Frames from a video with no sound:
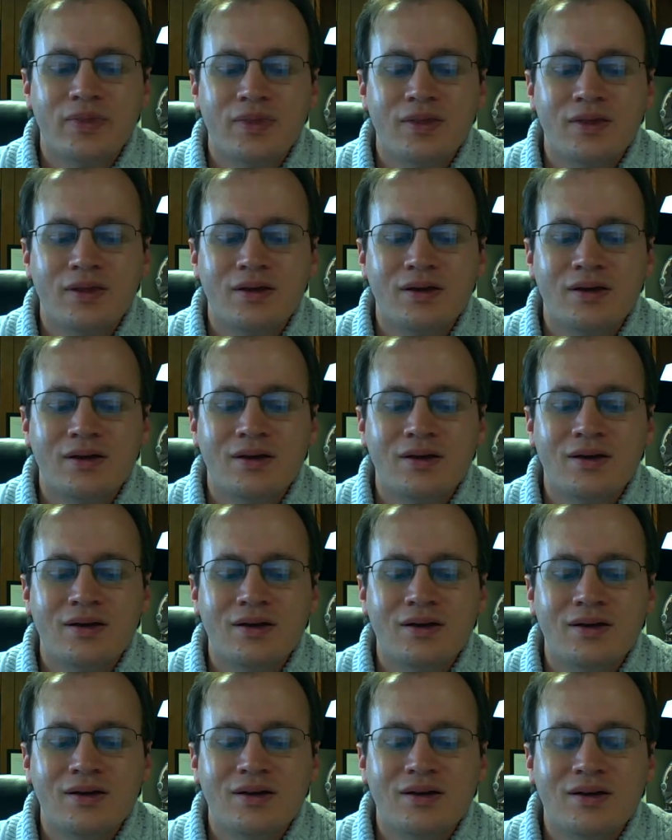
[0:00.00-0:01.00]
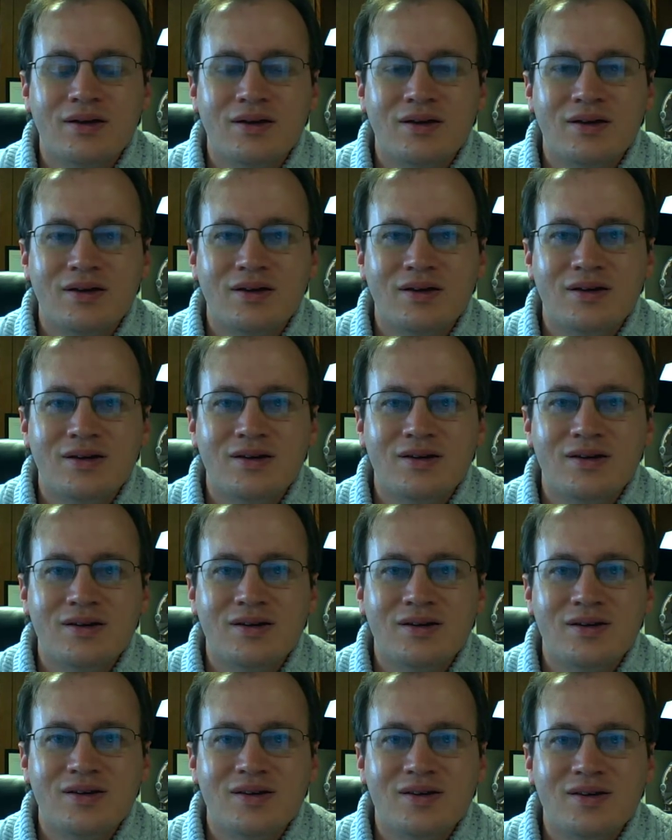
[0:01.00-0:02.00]

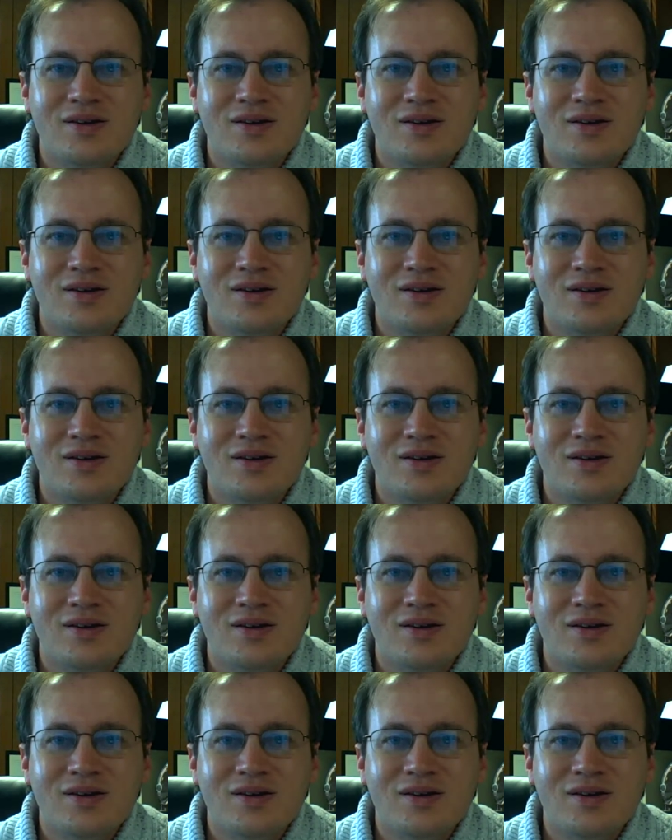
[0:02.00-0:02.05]
(silence)